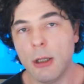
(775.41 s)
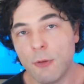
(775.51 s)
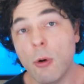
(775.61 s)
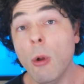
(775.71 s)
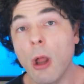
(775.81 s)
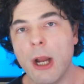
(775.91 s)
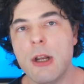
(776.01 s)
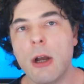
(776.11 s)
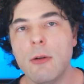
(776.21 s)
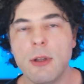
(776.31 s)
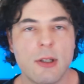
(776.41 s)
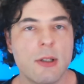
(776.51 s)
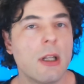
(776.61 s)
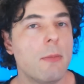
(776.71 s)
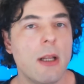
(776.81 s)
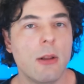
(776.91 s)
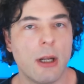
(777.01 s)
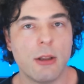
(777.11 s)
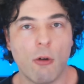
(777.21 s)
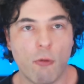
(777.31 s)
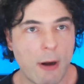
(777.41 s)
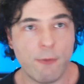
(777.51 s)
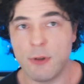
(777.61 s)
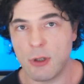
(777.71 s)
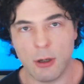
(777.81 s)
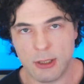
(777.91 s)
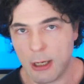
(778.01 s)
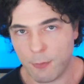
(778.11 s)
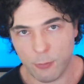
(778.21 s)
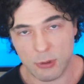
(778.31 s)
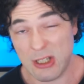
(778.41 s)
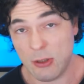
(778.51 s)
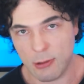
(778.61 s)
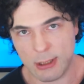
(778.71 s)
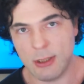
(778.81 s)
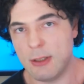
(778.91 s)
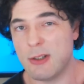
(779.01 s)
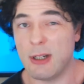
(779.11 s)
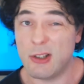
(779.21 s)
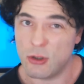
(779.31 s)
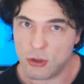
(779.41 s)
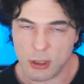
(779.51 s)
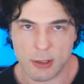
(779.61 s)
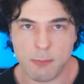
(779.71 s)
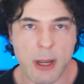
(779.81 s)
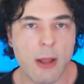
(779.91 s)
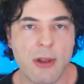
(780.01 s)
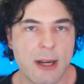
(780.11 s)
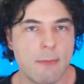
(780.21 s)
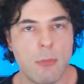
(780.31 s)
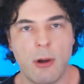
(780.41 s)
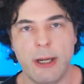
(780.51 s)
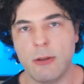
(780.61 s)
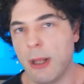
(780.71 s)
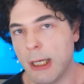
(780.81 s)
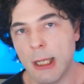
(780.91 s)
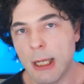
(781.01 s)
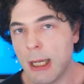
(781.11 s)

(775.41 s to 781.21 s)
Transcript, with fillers: for all i know this is going to be like the reference rtx 4090 design so just bear that in mind like